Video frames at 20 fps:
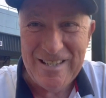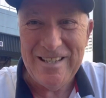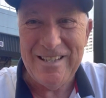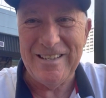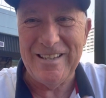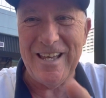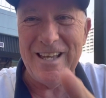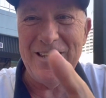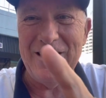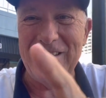
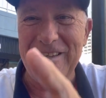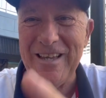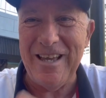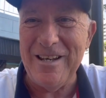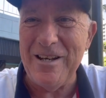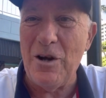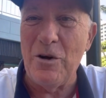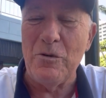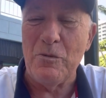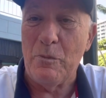They
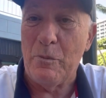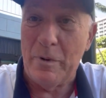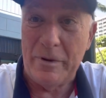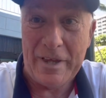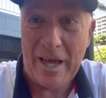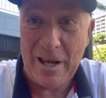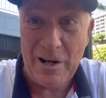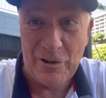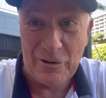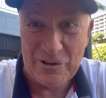
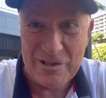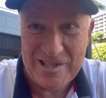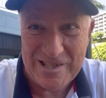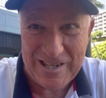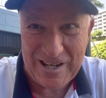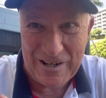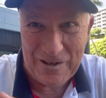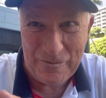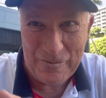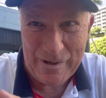don't
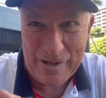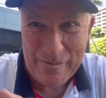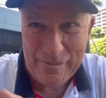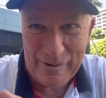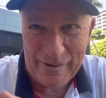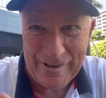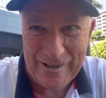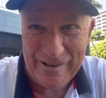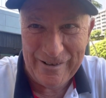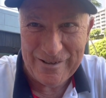sting
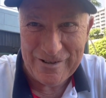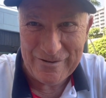people here,